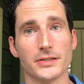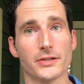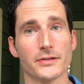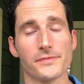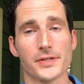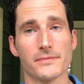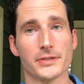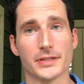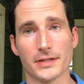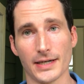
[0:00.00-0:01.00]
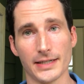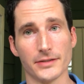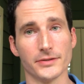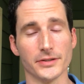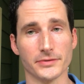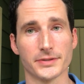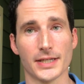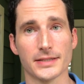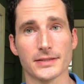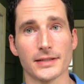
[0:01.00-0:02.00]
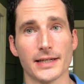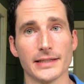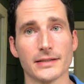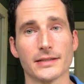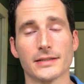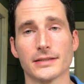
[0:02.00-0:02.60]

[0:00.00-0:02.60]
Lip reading: You know, if someone, I don't know, says like,